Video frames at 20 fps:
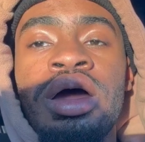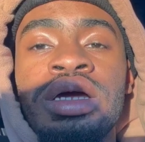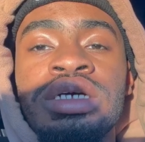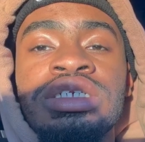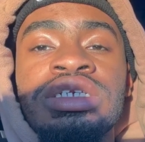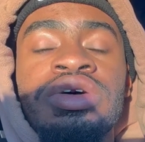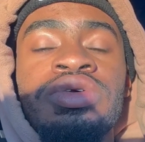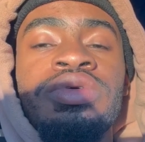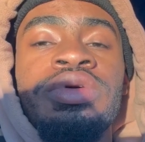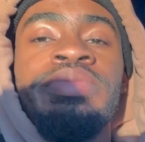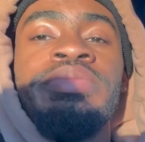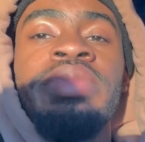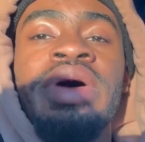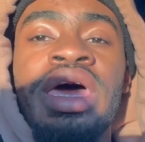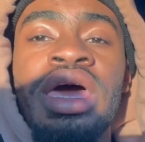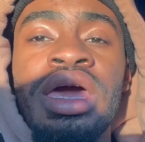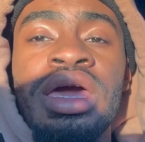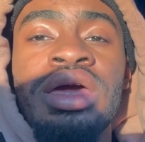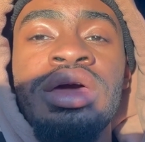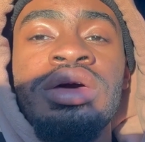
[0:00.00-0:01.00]
right, so we
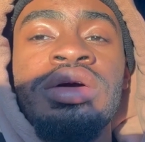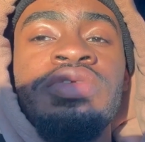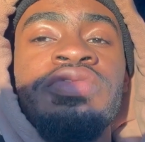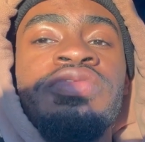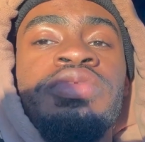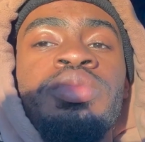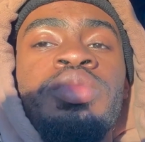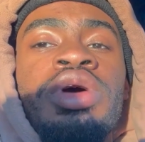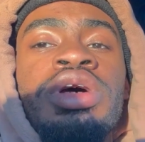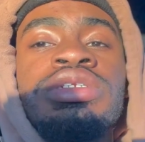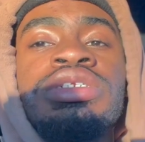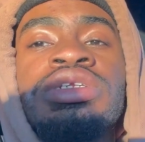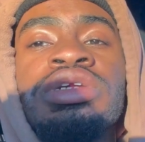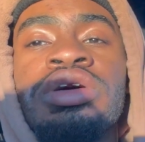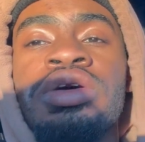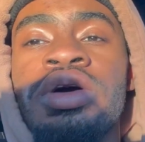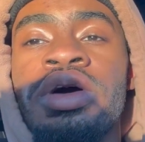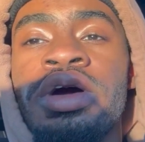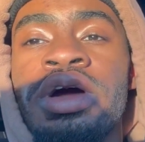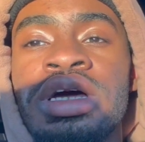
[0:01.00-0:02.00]
back from washing the
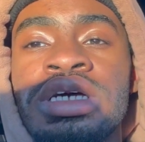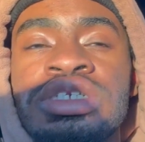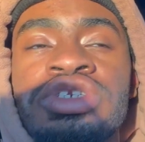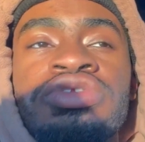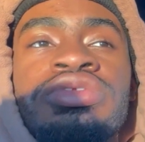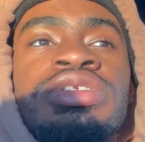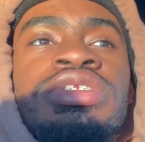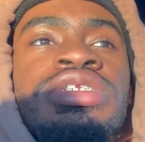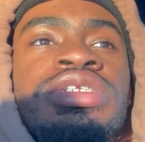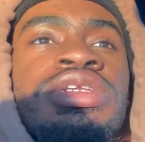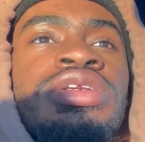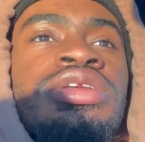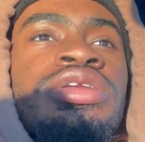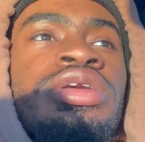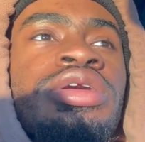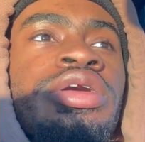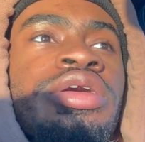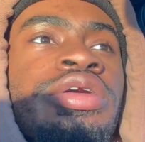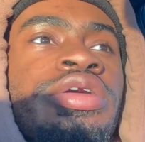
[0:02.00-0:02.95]
car, as you can see.